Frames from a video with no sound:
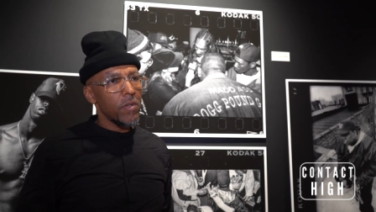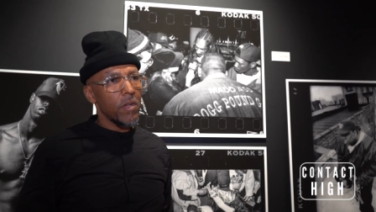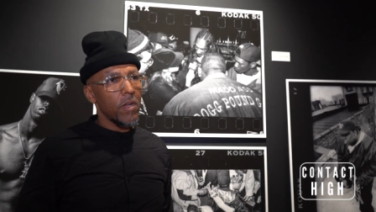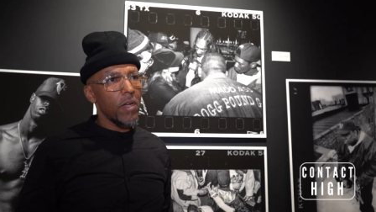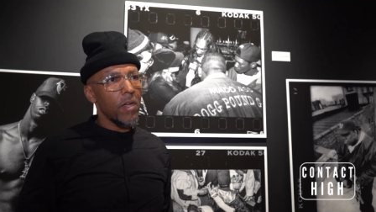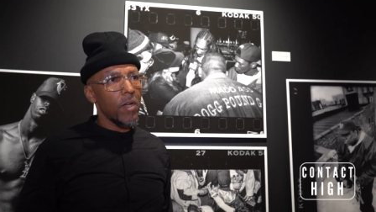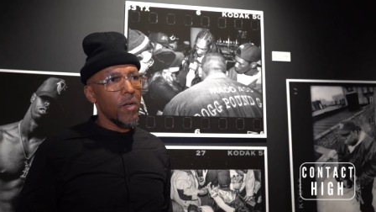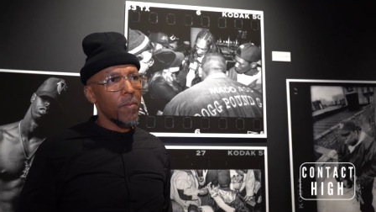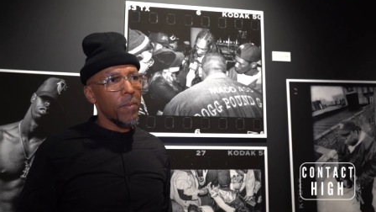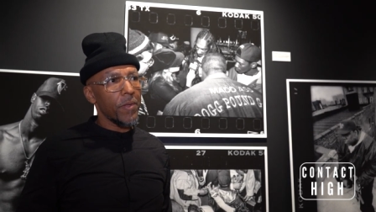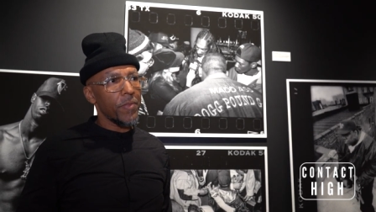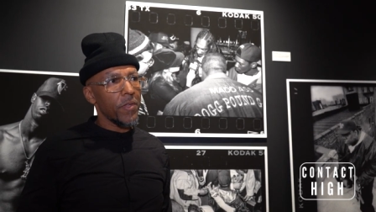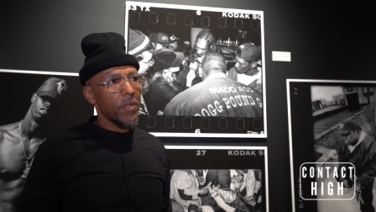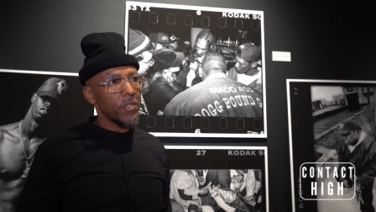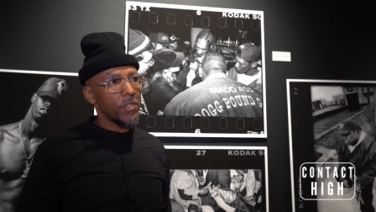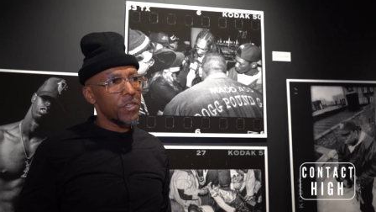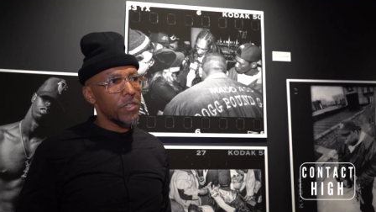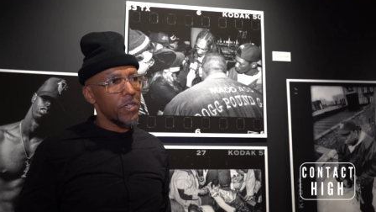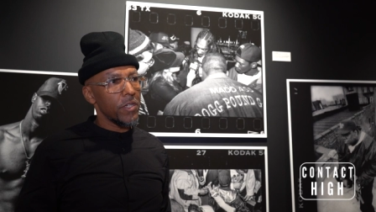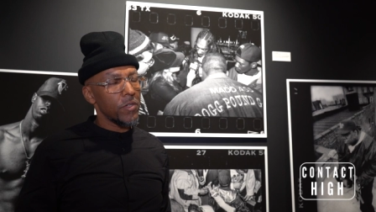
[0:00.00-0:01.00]
I
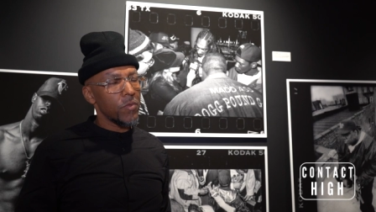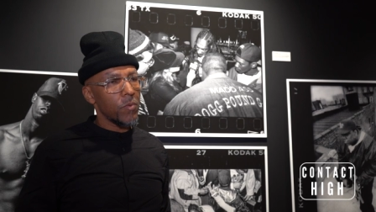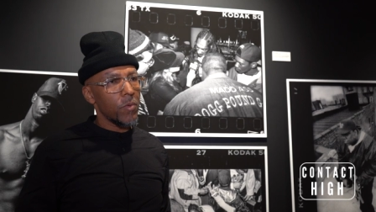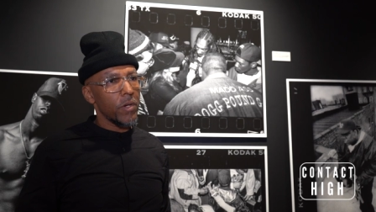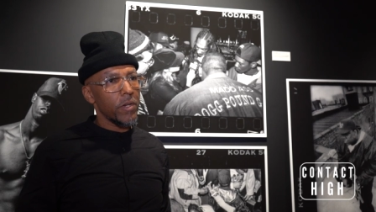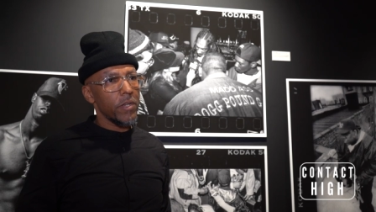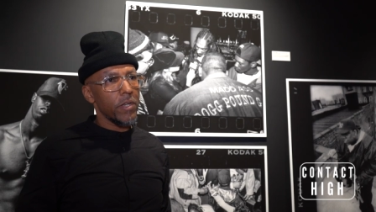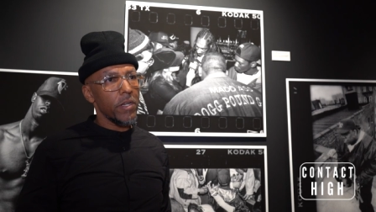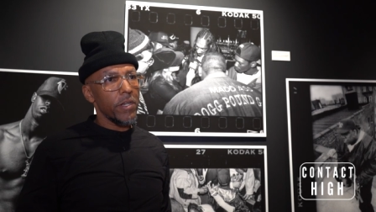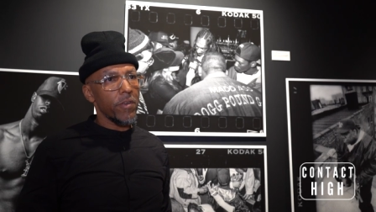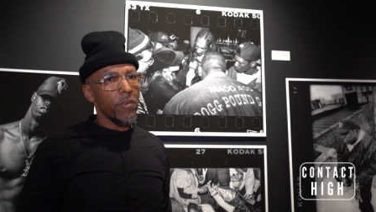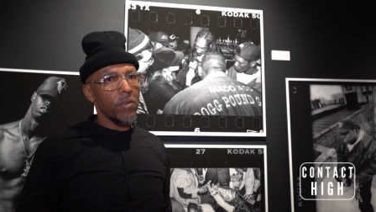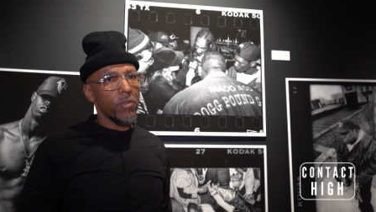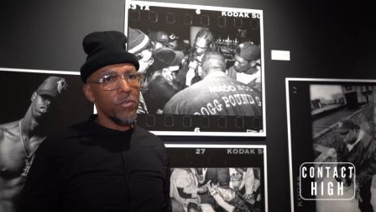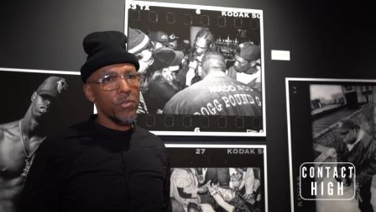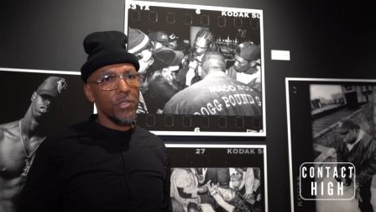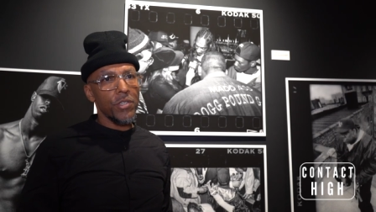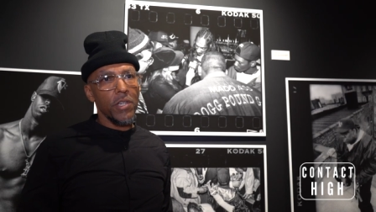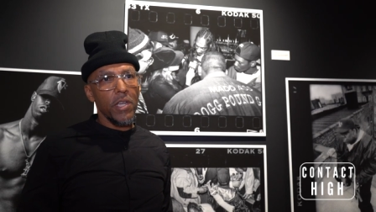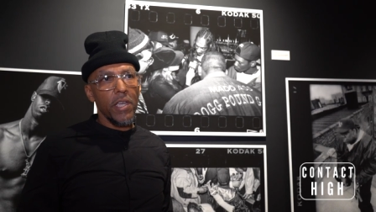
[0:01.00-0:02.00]
think she is one of the
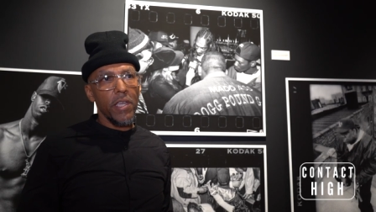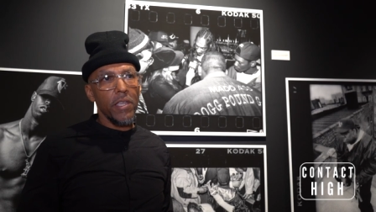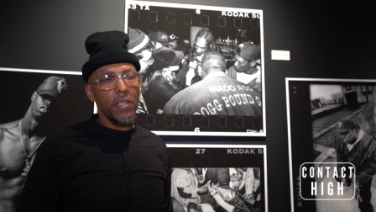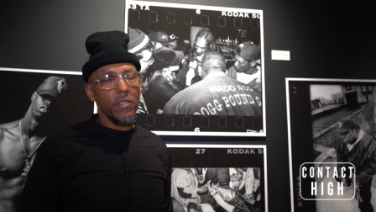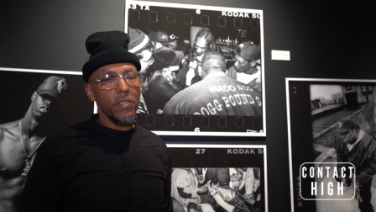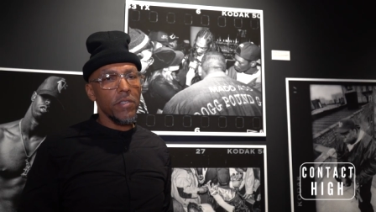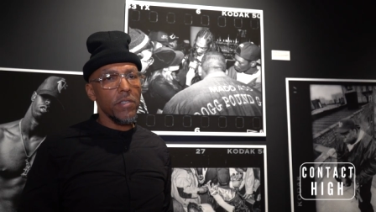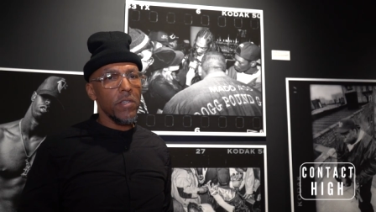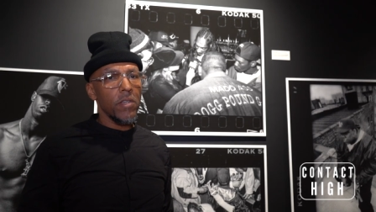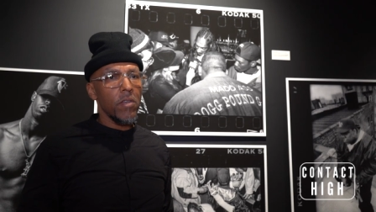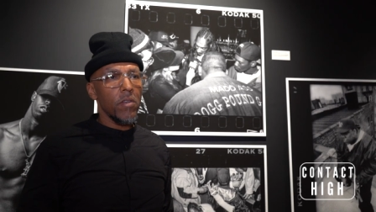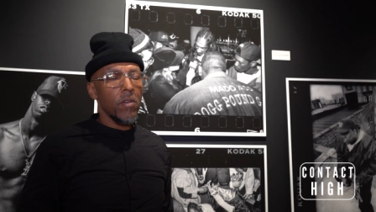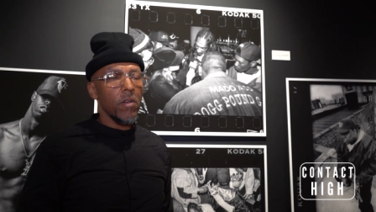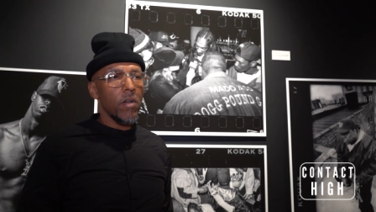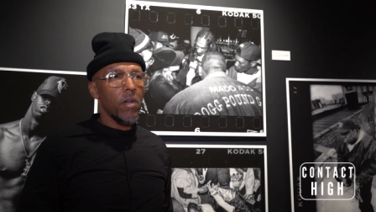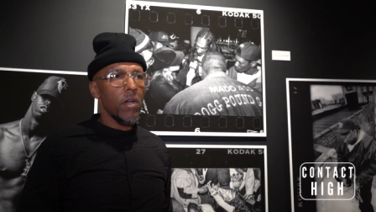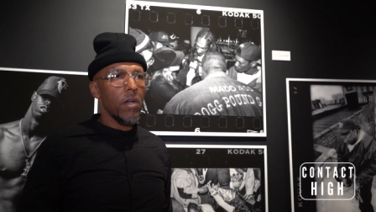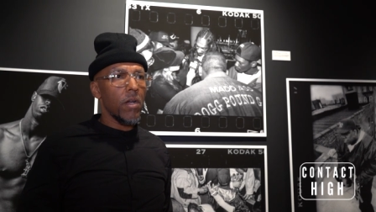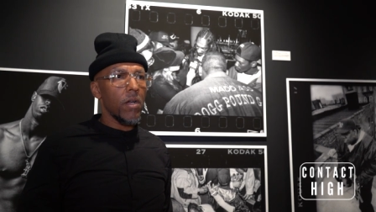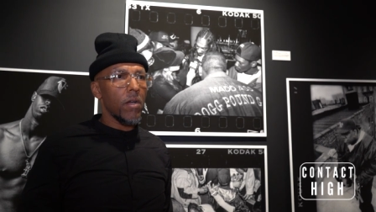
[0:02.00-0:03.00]
lyrical giants,
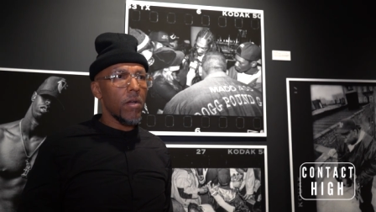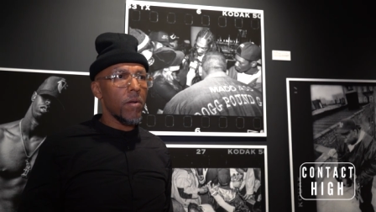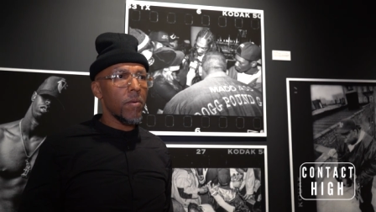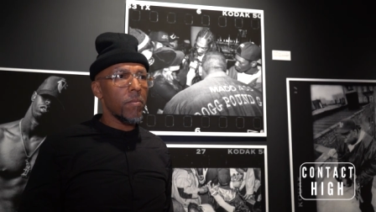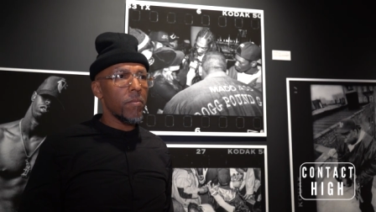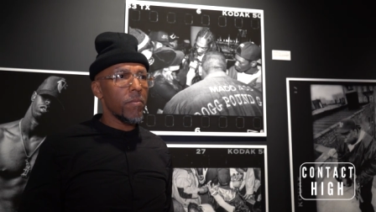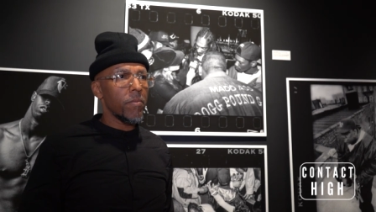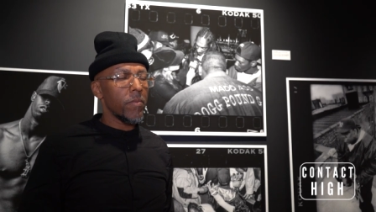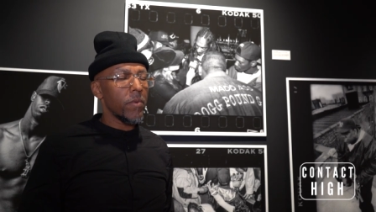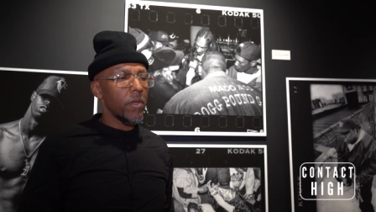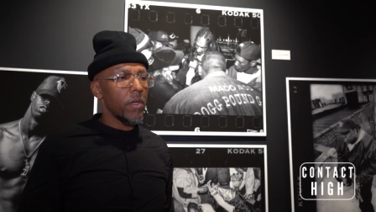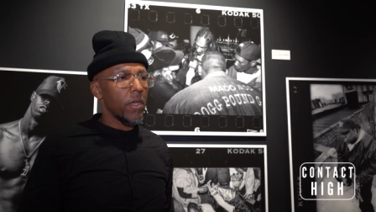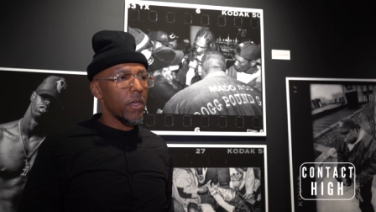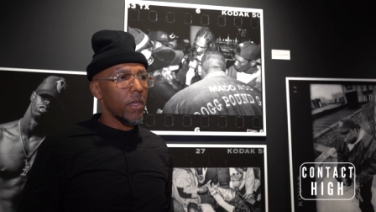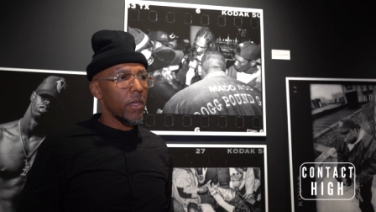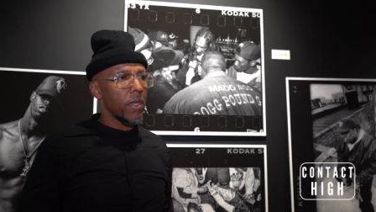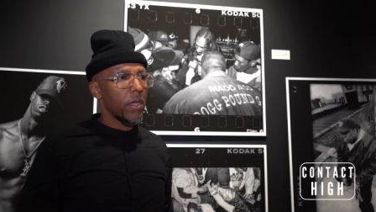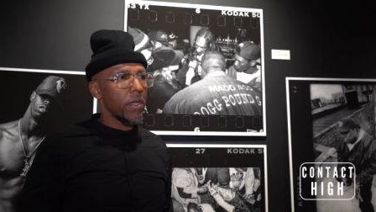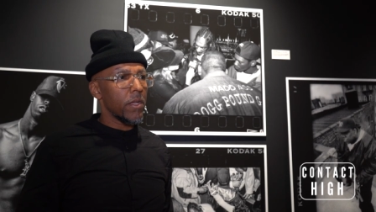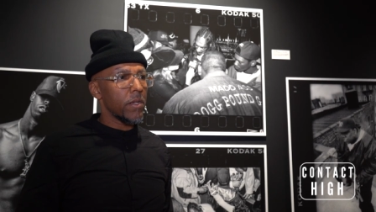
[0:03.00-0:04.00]

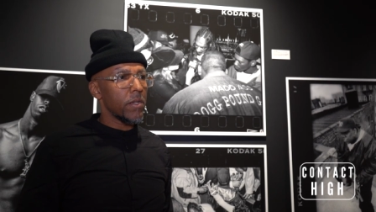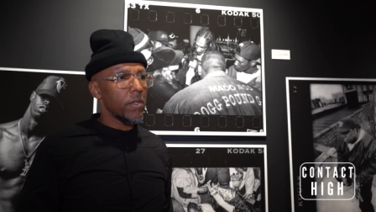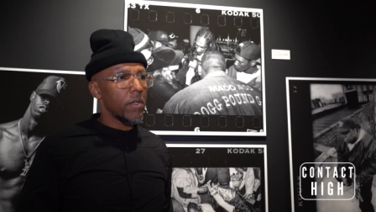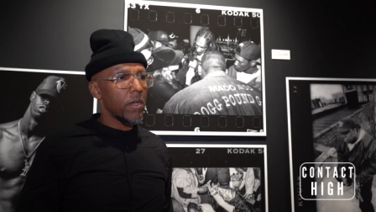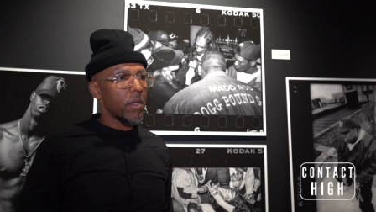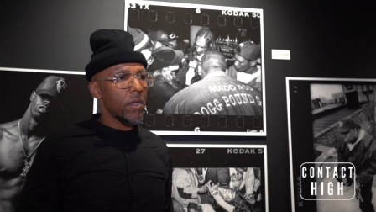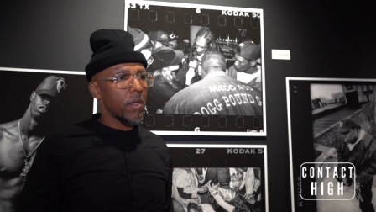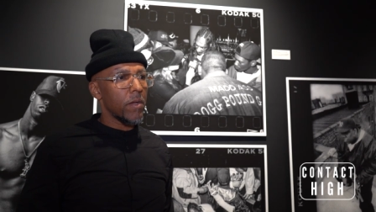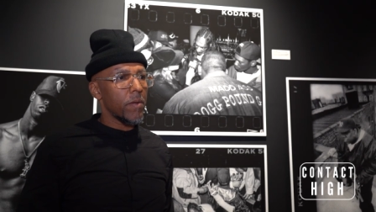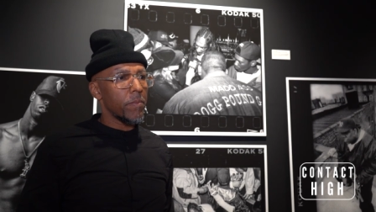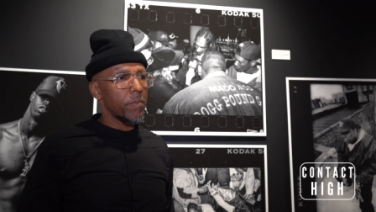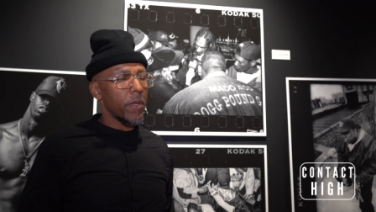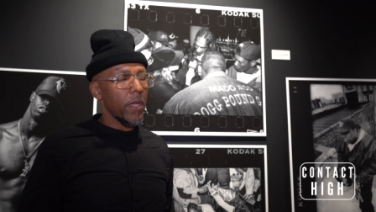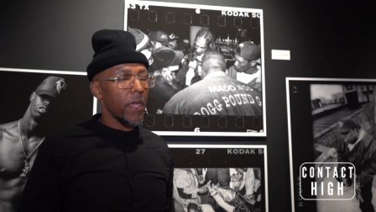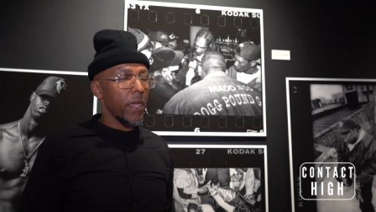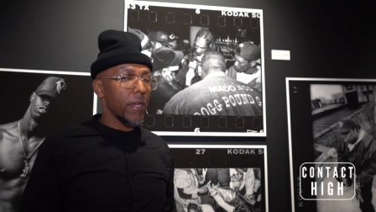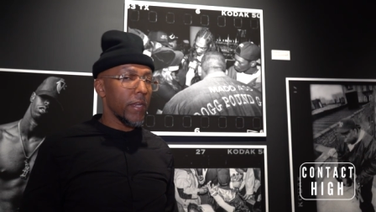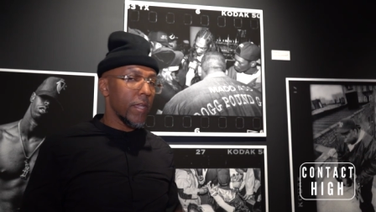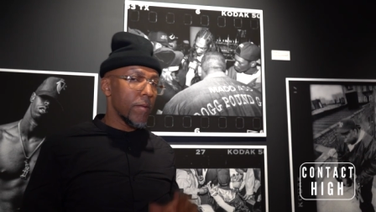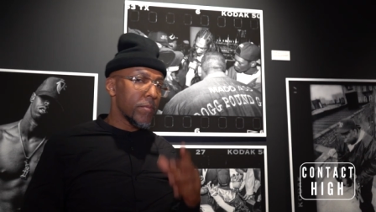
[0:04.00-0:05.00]
and
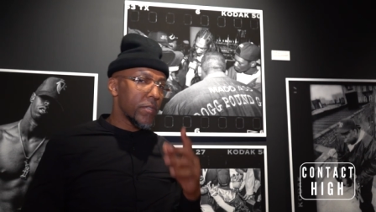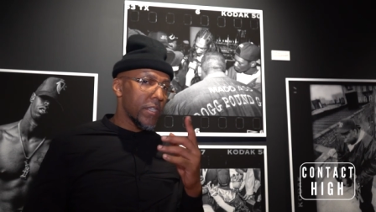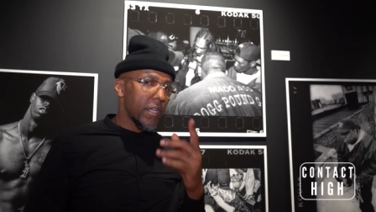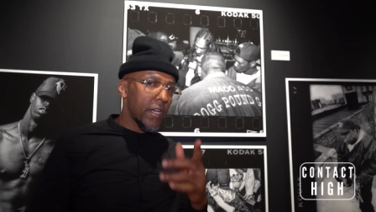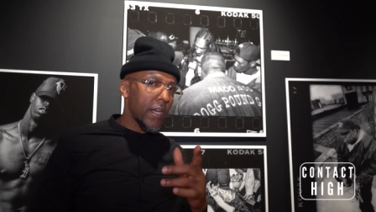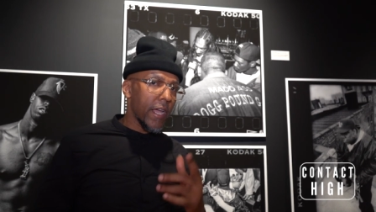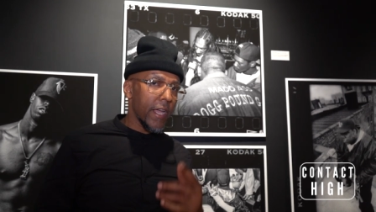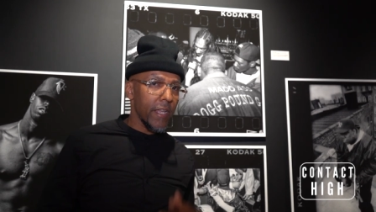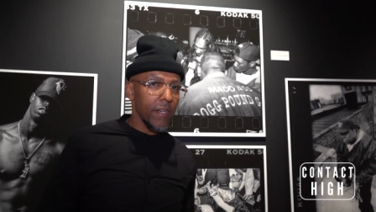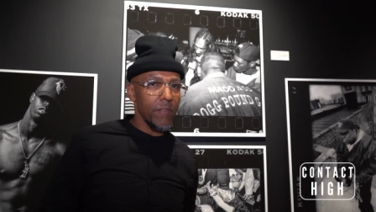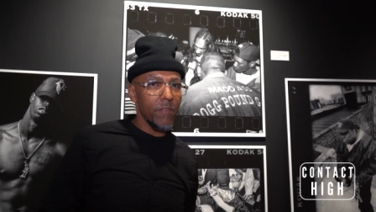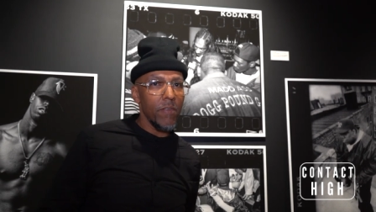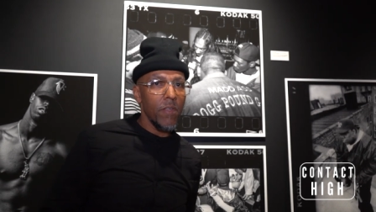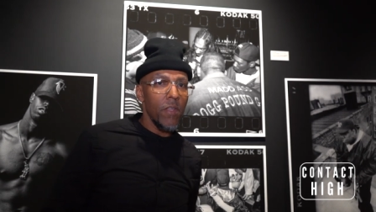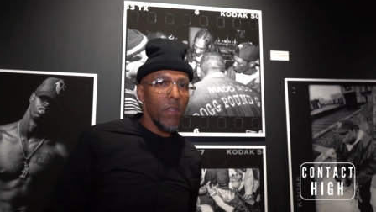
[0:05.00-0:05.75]
MC Light.